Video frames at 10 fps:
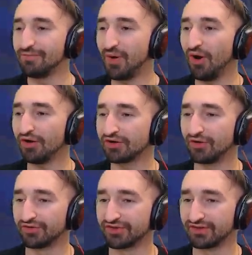oh, you have particles.
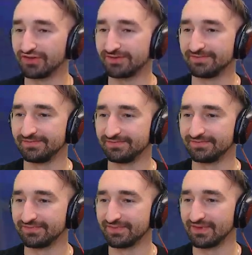I, I see your I
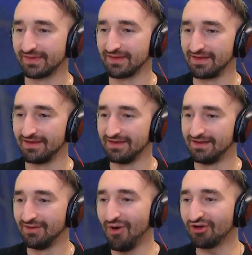see your particles. Yeah.
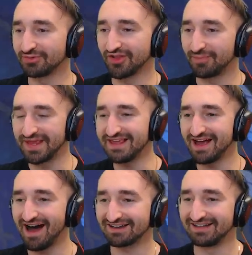Welcome to the
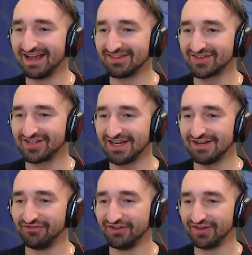peacock den,
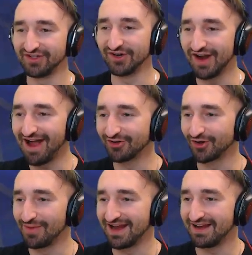Steve. You're in our
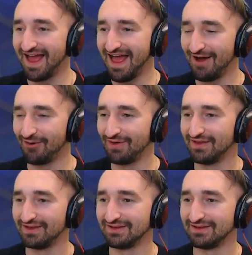domain now.